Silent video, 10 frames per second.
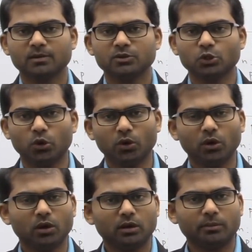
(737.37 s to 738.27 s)
So
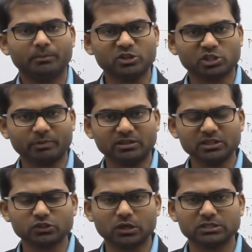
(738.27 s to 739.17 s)
based upon this
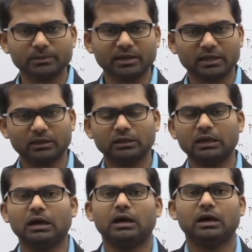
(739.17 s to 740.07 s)
concept, I
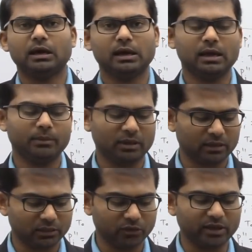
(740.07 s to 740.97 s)

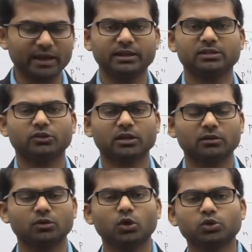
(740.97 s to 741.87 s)
can give you guarantee that you
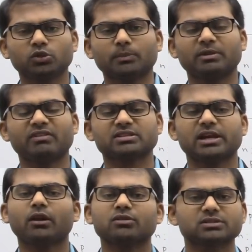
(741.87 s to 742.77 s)
can go through the previous
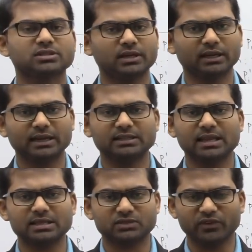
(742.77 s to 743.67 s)
gate questions and get the
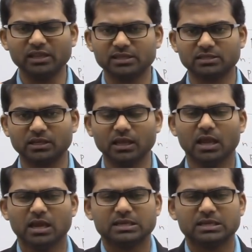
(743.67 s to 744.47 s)
answers very easily.